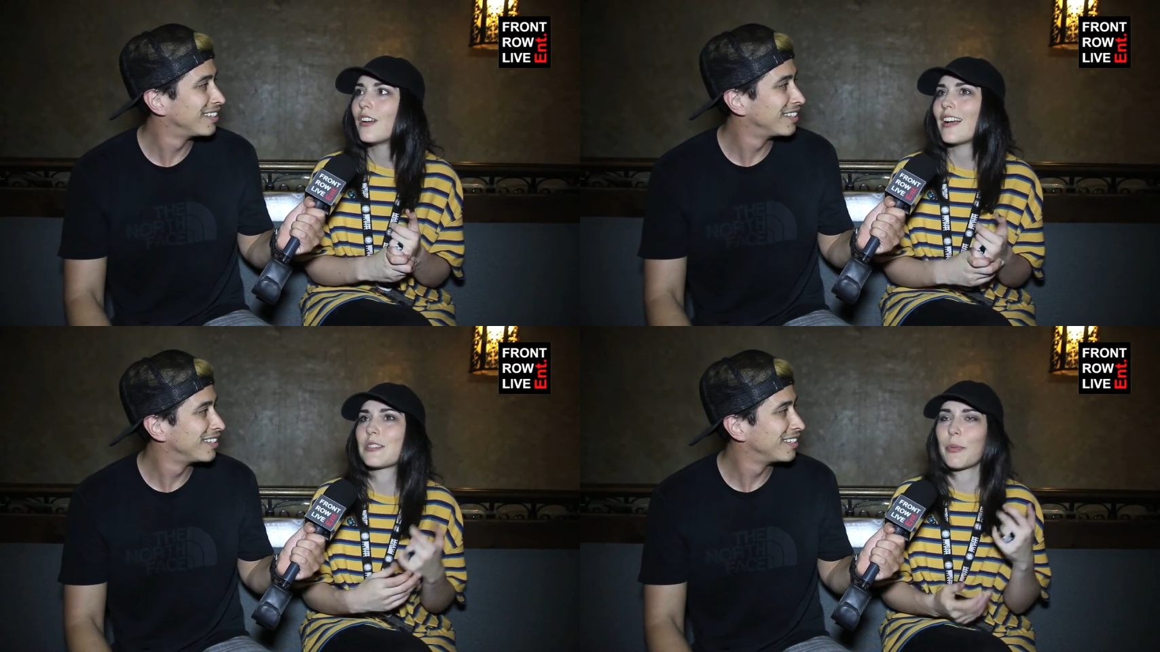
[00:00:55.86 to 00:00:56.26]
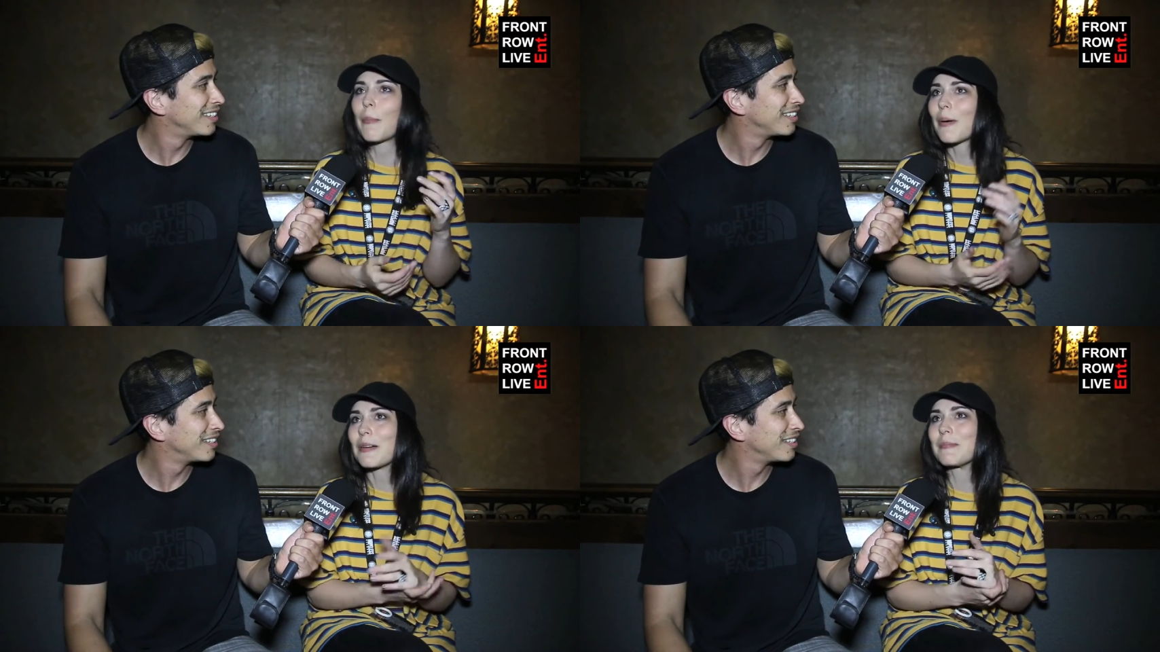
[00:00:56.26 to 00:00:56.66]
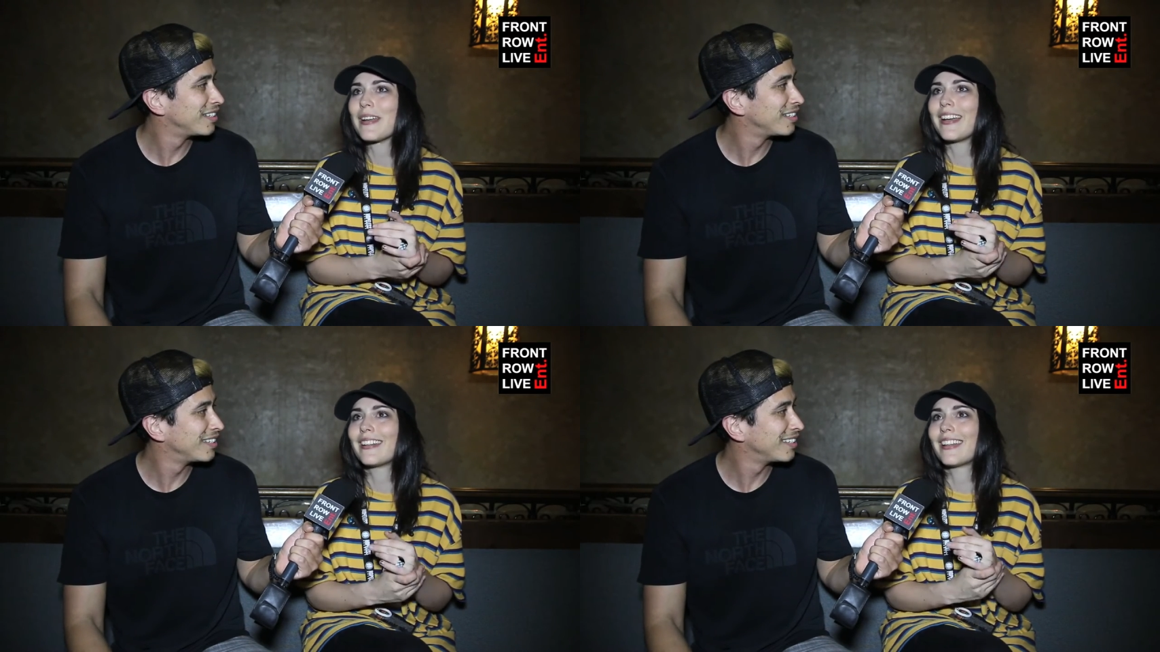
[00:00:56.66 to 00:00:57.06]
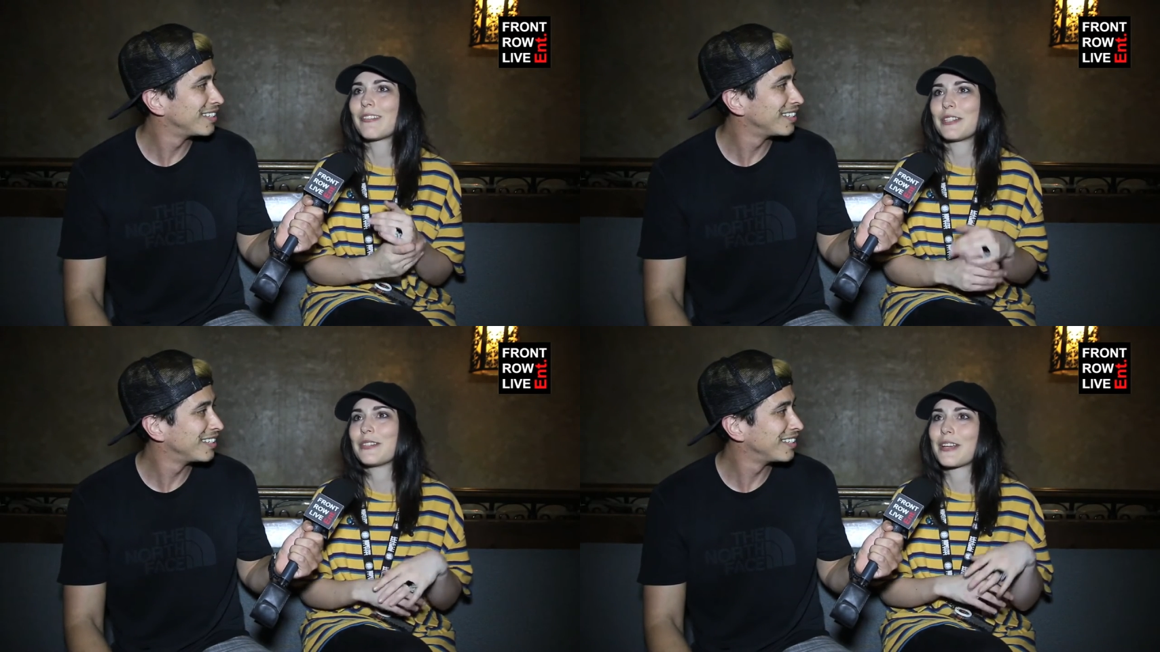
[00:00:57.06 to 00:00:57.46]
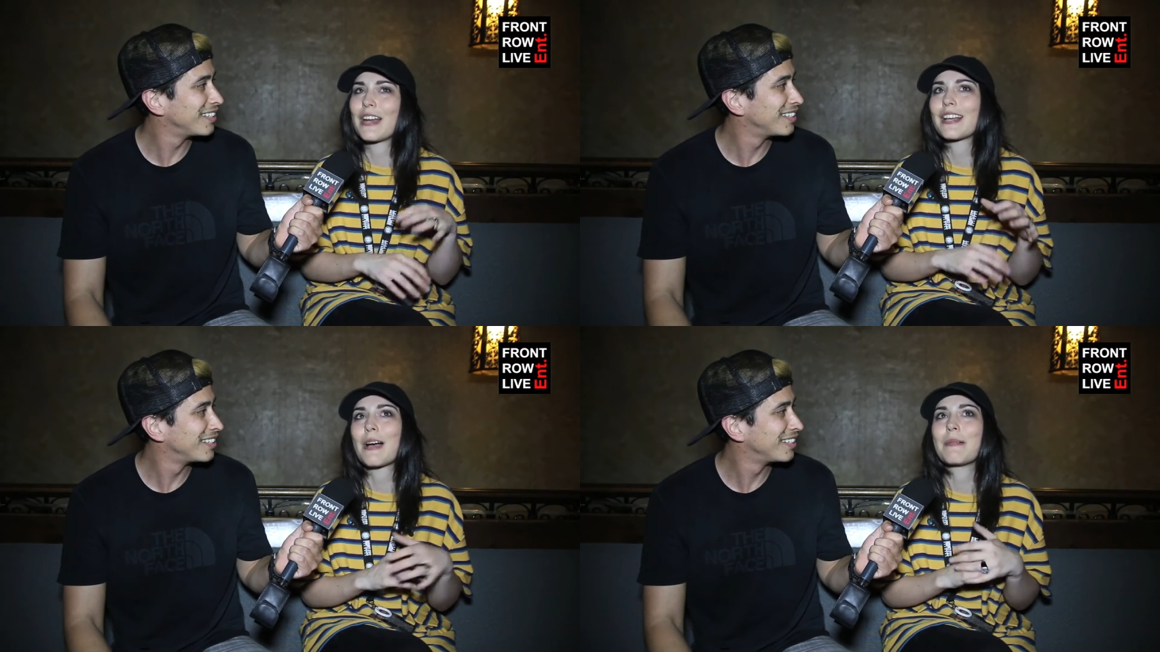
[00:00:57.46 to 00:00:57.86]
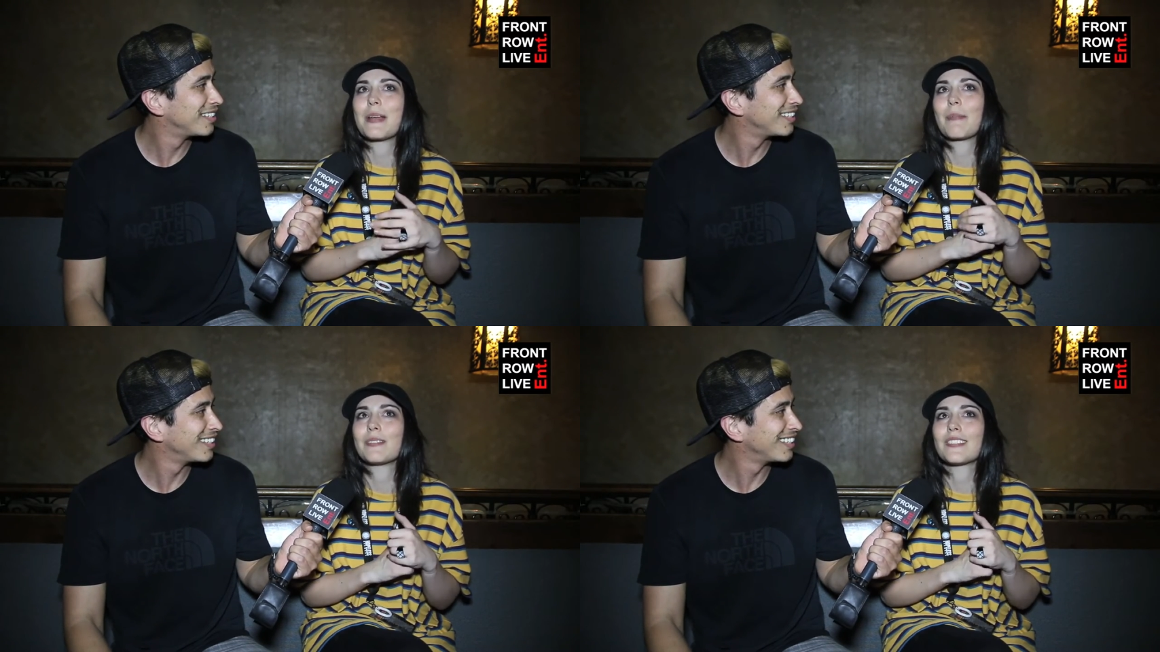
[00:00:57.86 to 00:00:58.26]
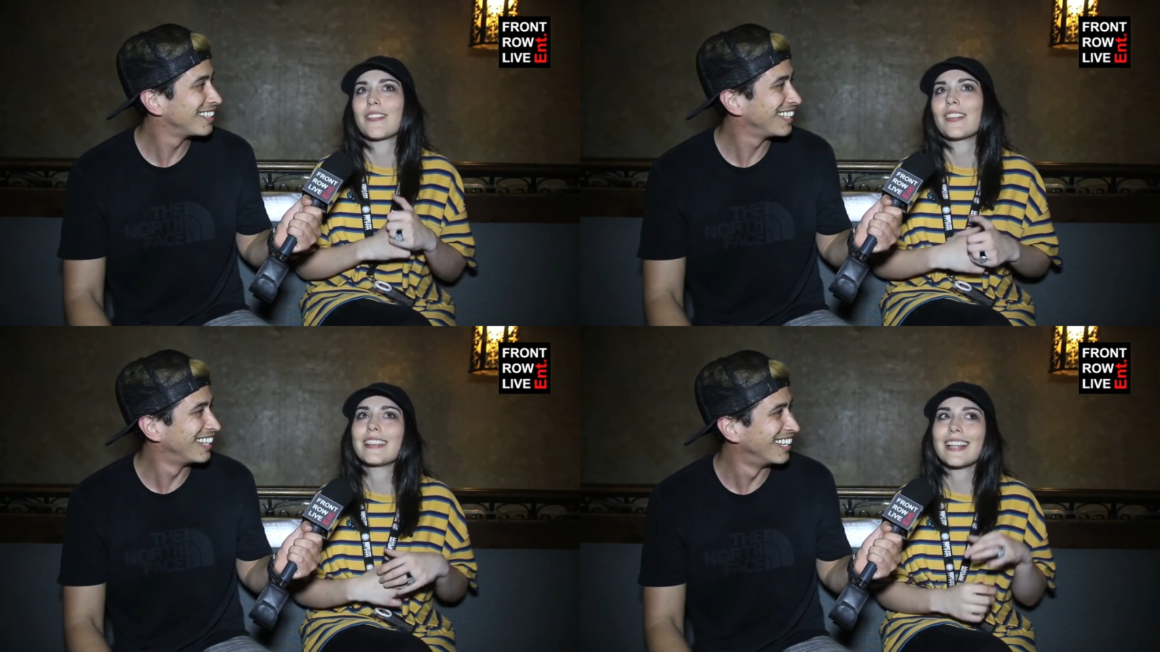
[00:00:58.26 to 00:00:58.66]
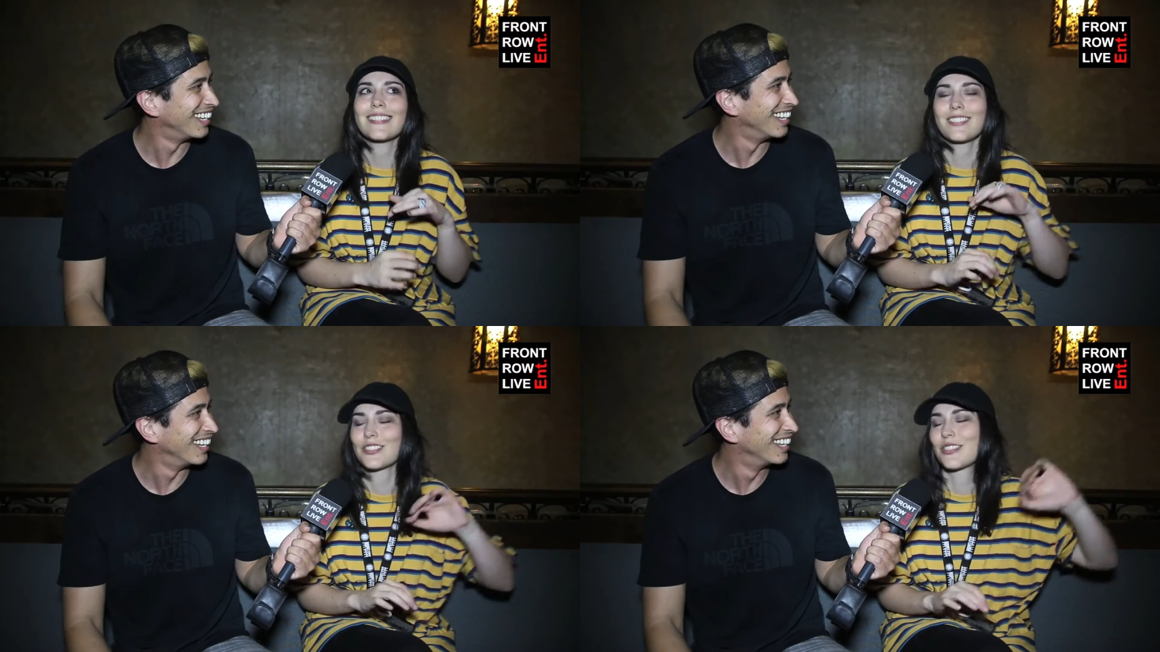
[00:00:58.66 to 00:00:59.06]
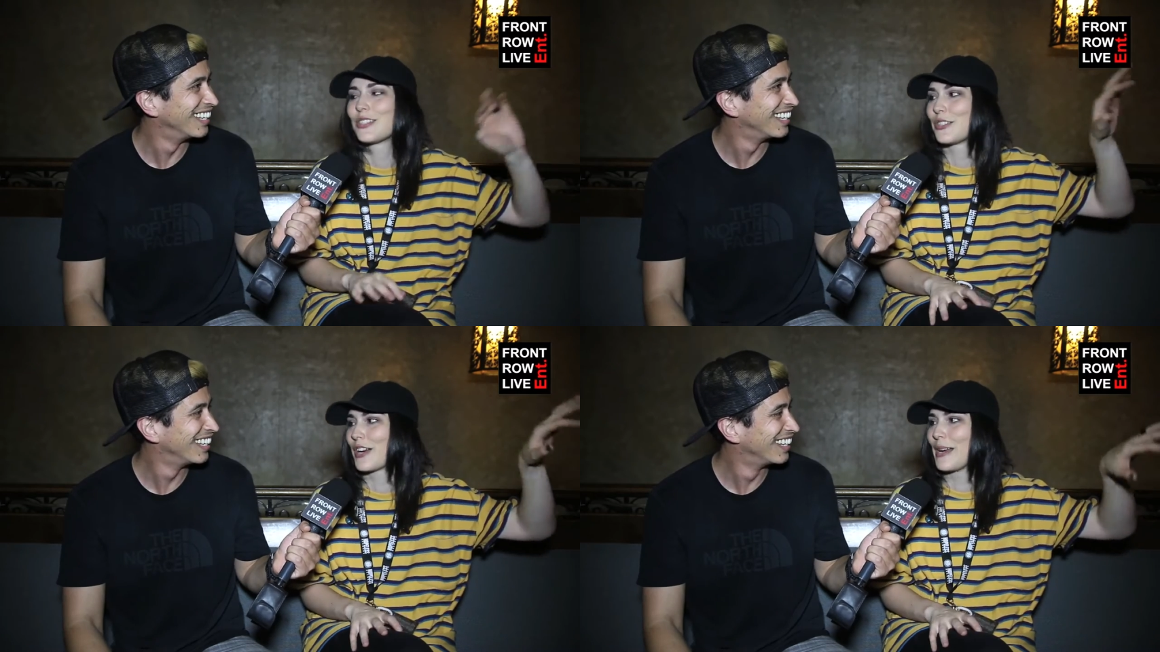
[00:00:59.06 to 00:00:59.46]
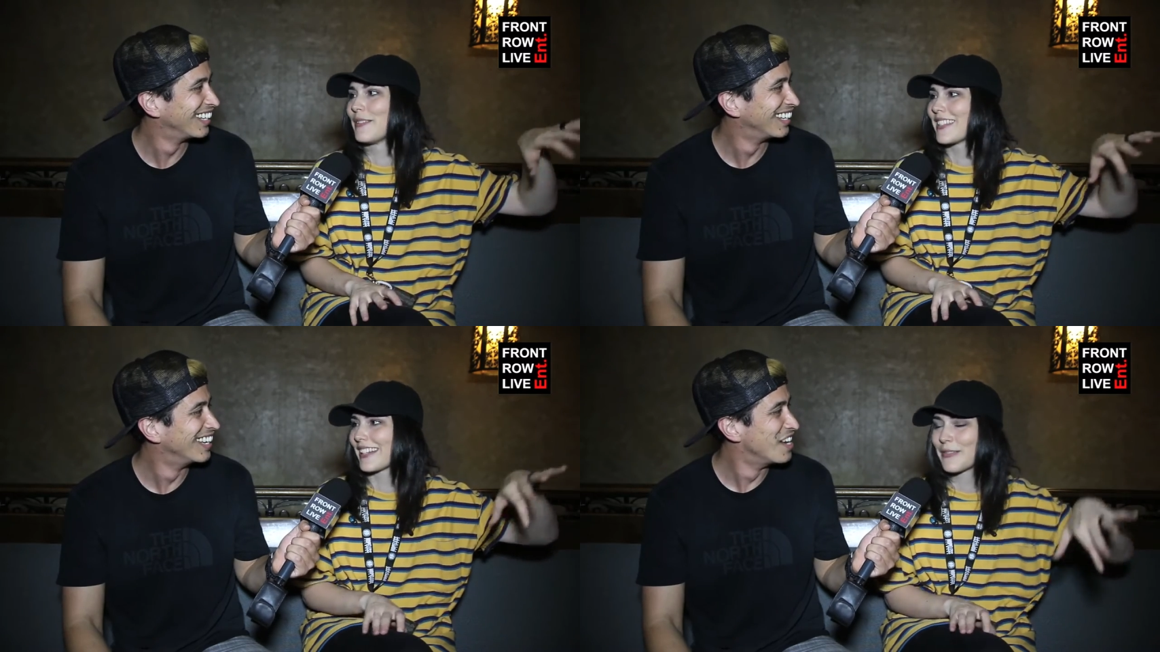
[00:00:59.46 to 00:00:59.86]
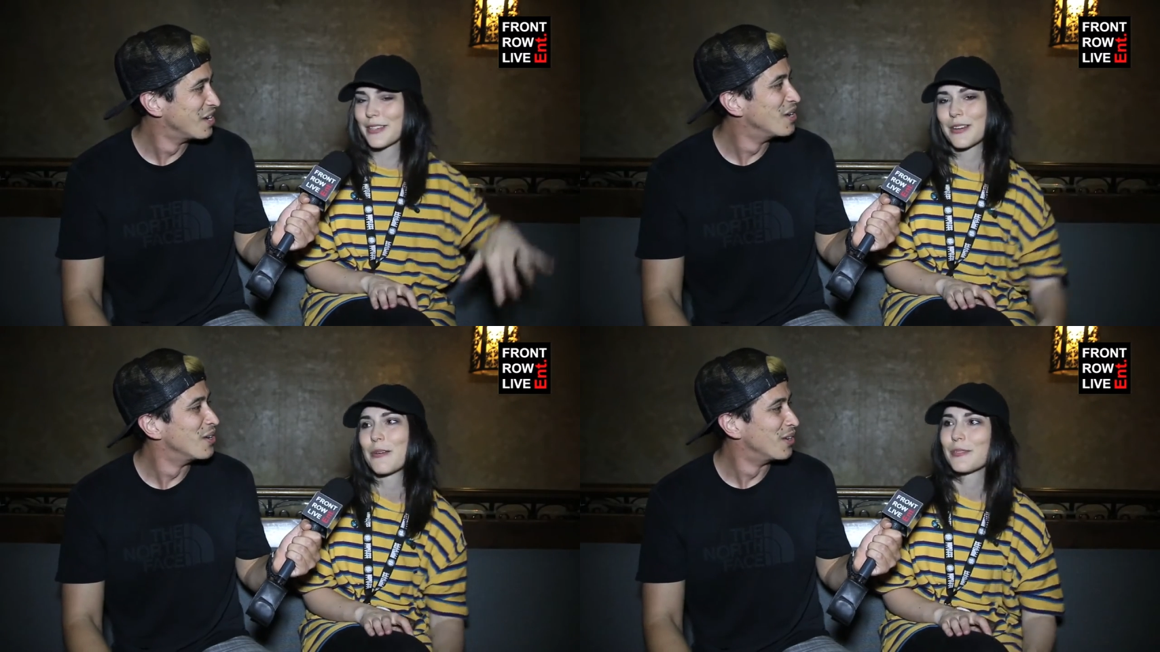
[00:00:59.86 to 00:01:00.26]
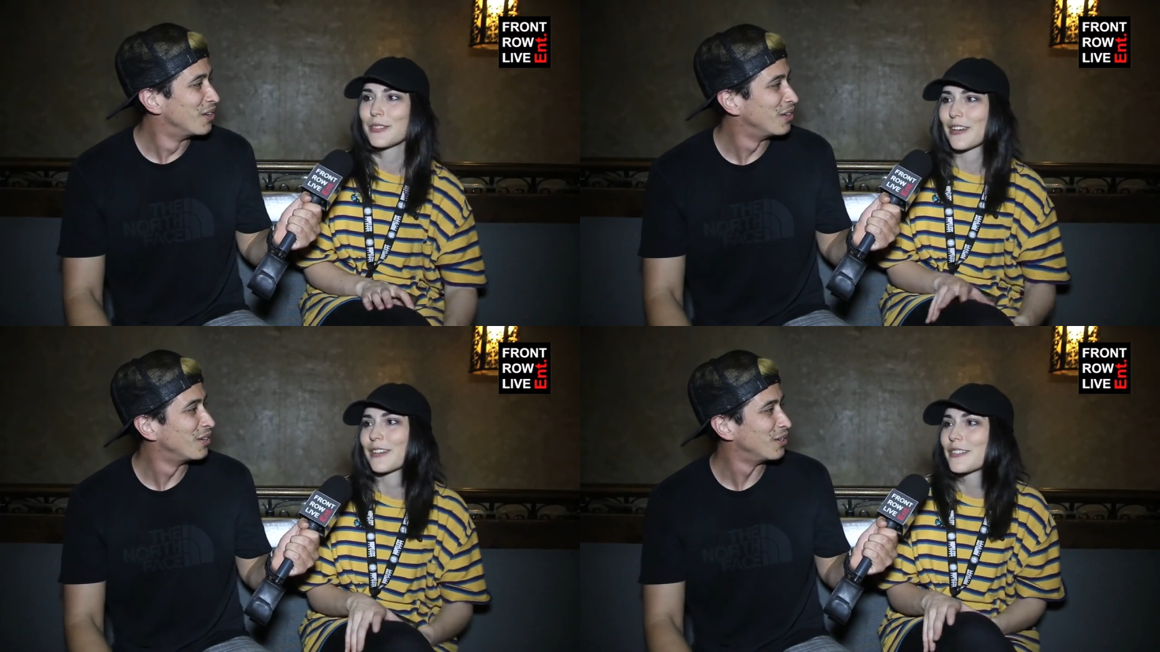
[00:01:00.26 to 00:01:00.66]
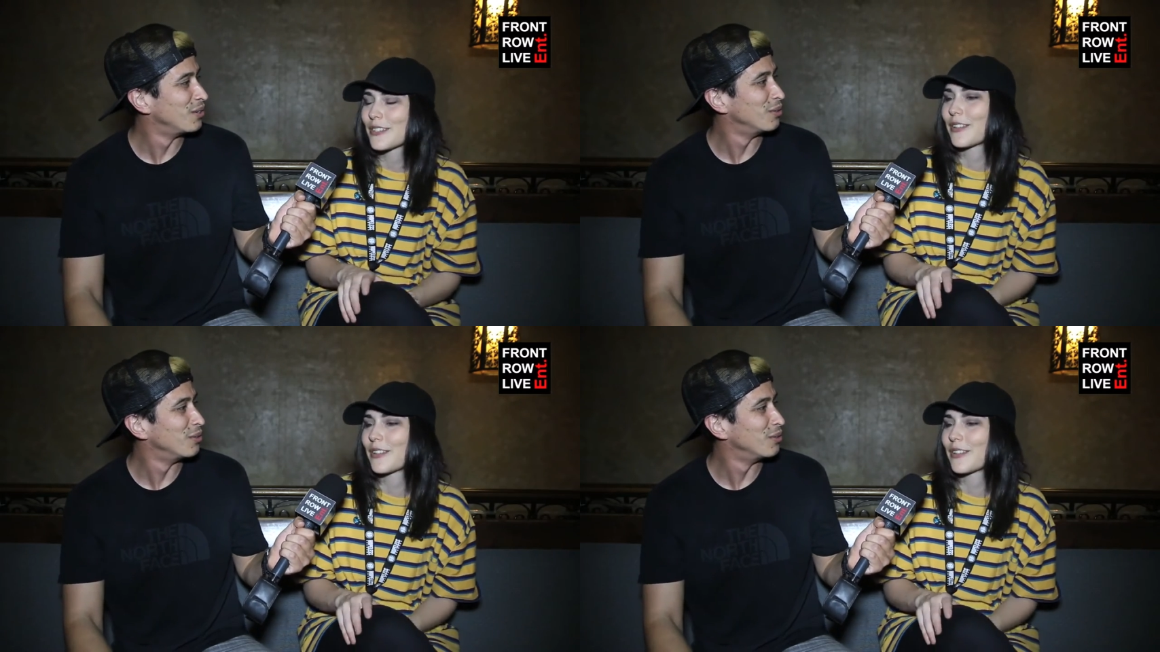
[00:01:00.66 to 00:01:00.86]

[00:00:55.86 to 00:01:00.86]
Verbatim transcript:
Speaker 1: As a pop punk band, like when you're kind of coming up and stuff, like that's just the dream is like to be on Hopeless Records.